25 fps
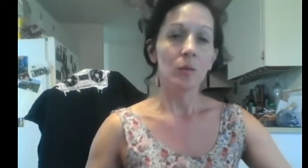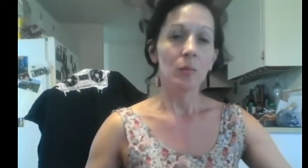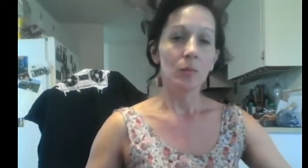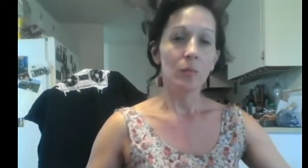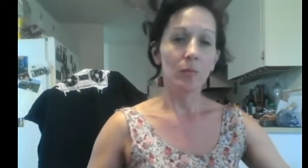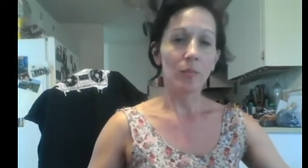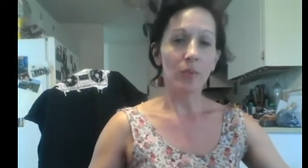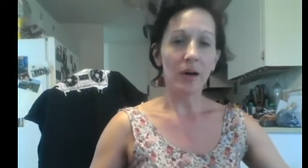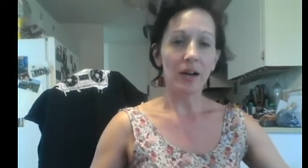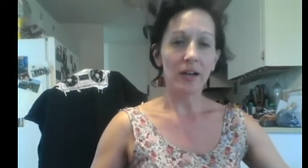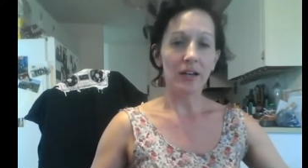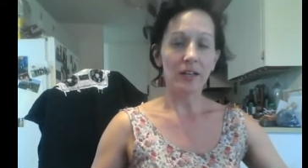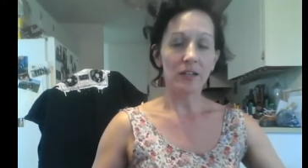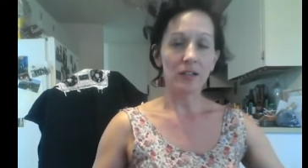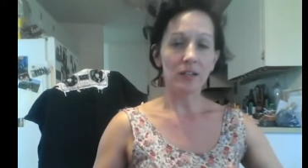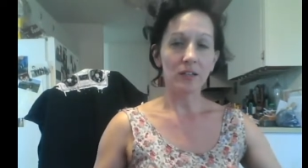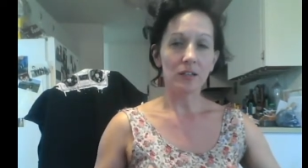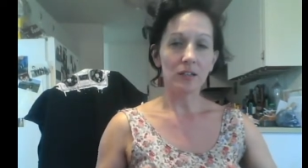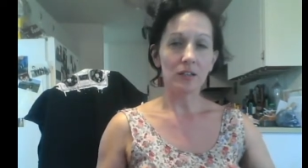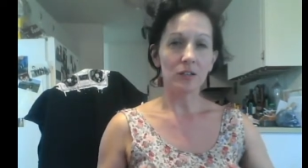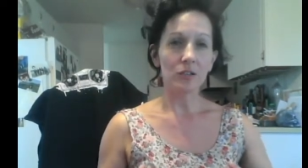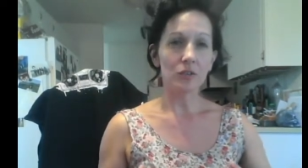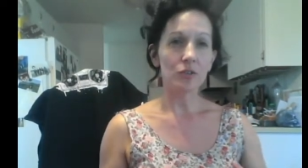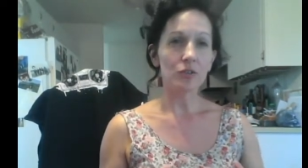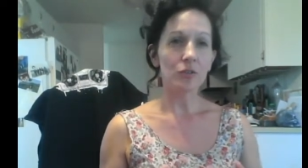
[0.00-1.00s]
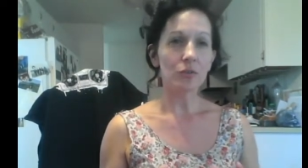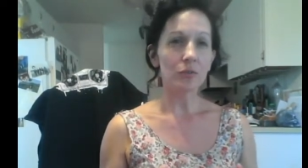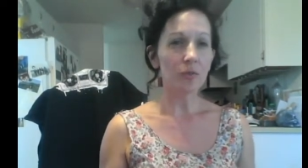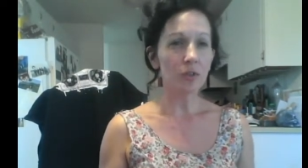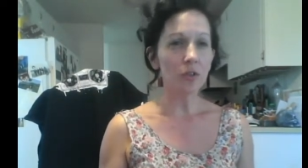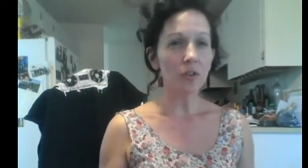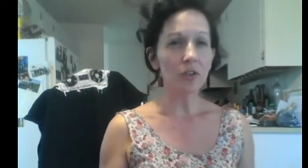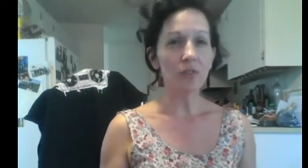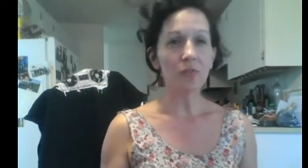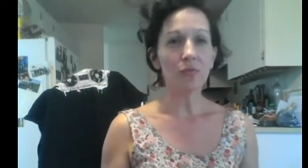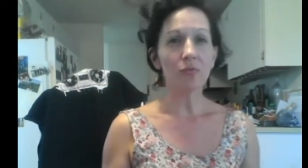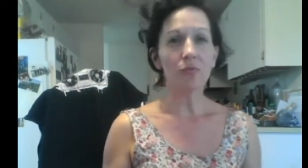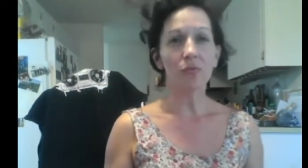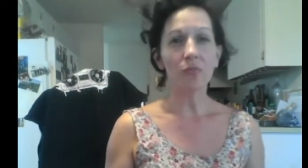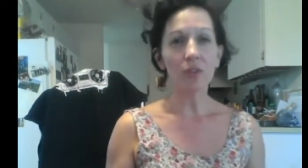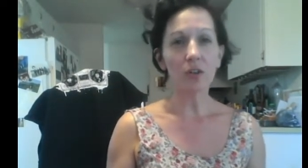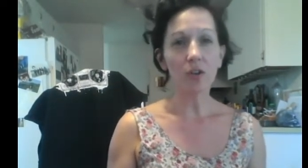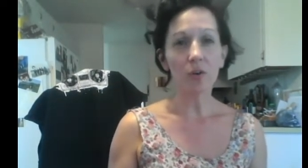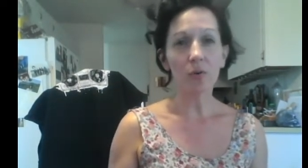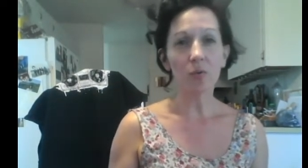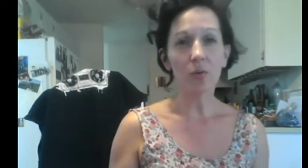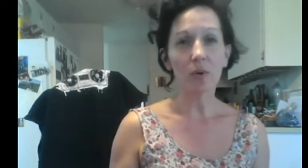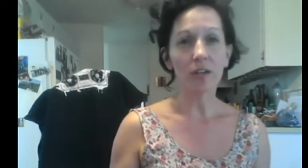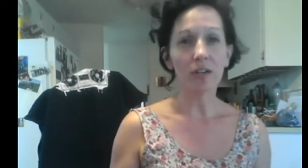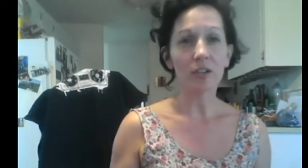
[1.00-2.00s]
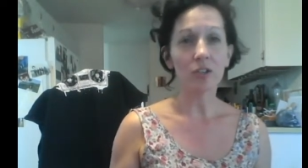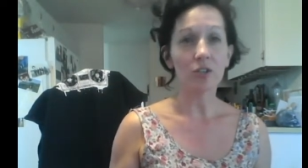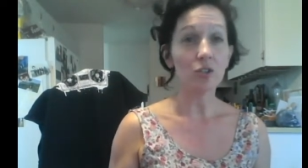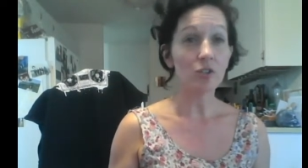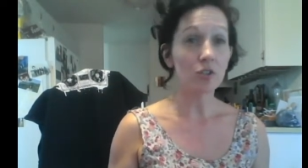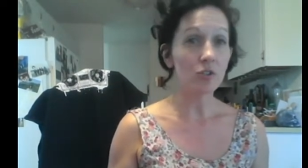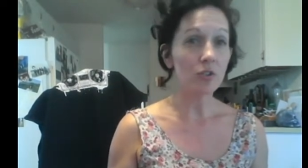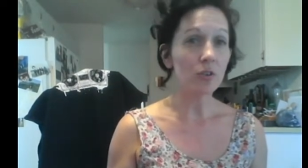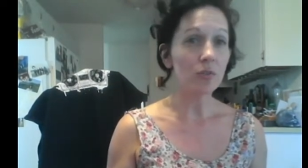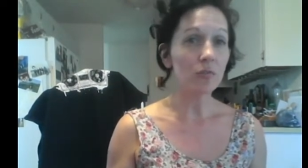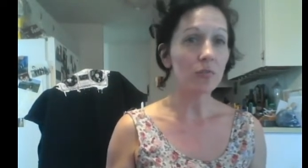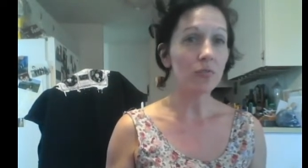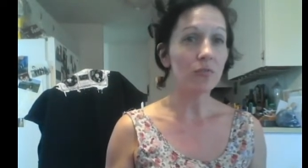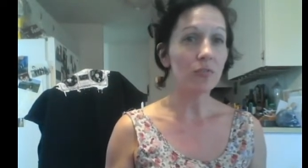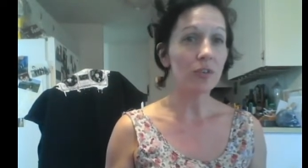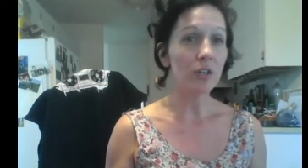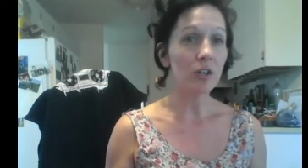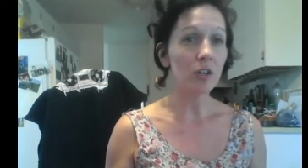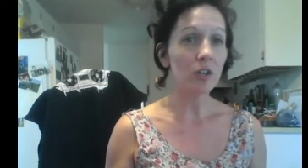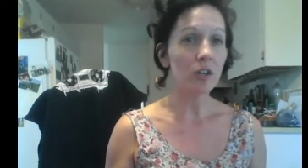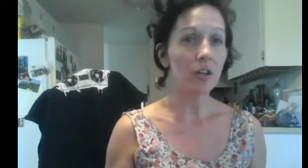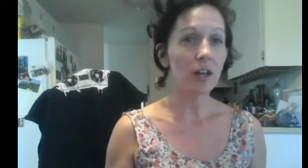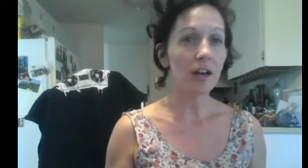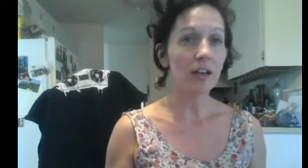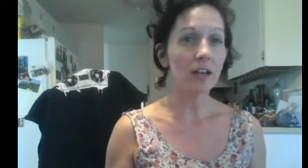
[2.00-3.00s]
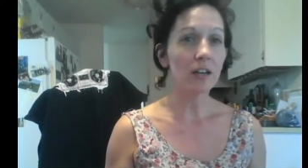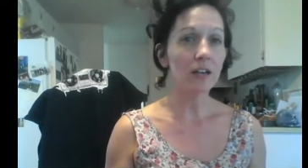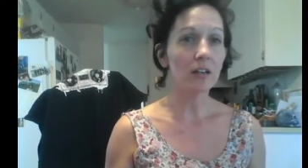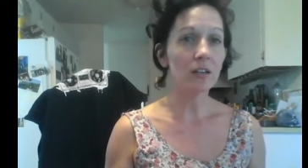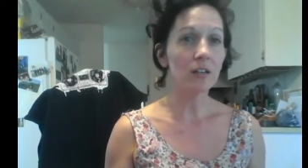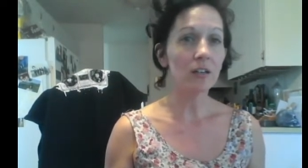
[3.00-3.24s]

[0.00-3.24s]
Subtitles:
But to really feel what it should feel like,